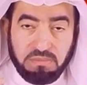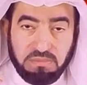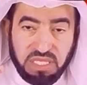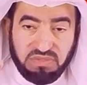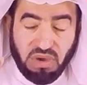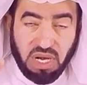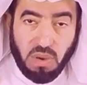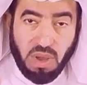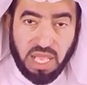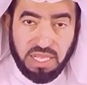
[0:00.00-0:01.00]
But for a
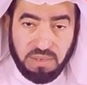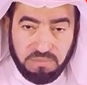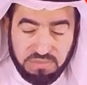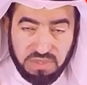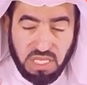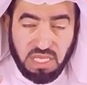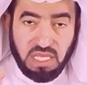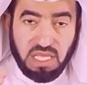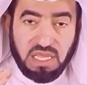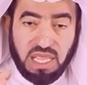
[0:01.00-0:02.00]
while,
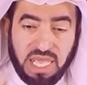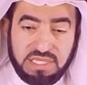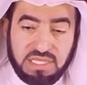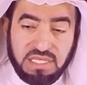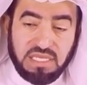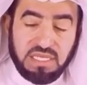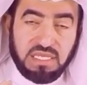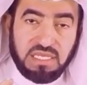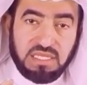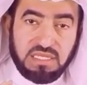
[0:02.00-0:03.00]
that
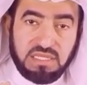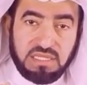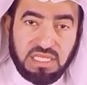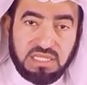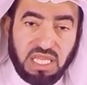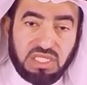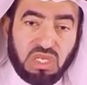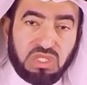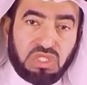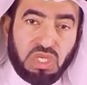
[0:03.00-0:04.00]
did not
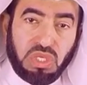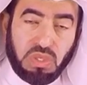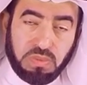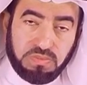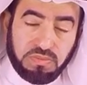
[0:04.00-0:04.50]
continue.